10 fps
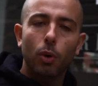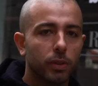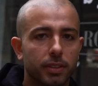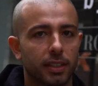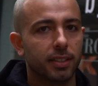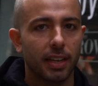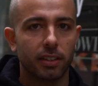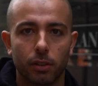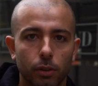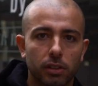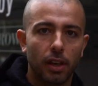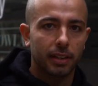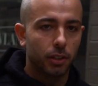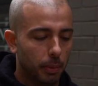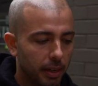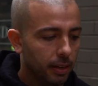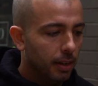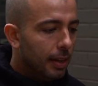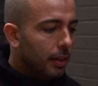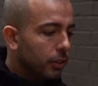what success looks like to me.
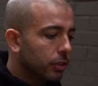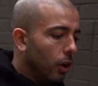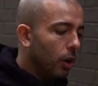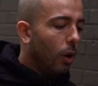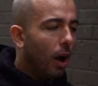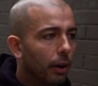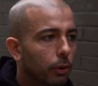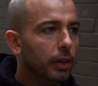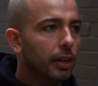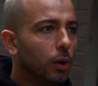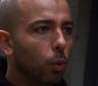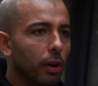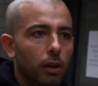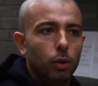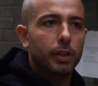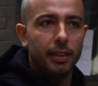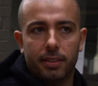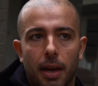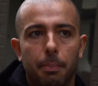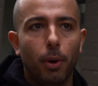So I really want to look at
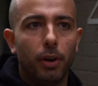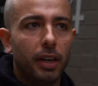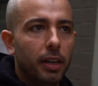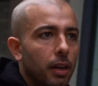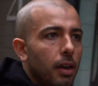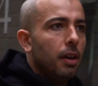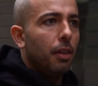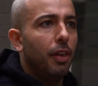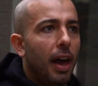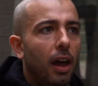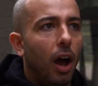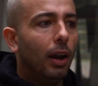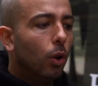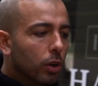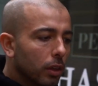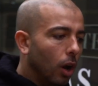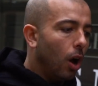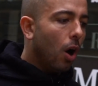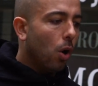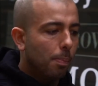somebody that I look at the
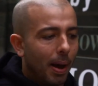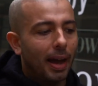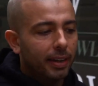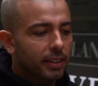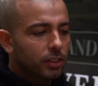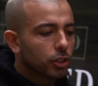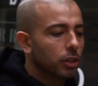whole package,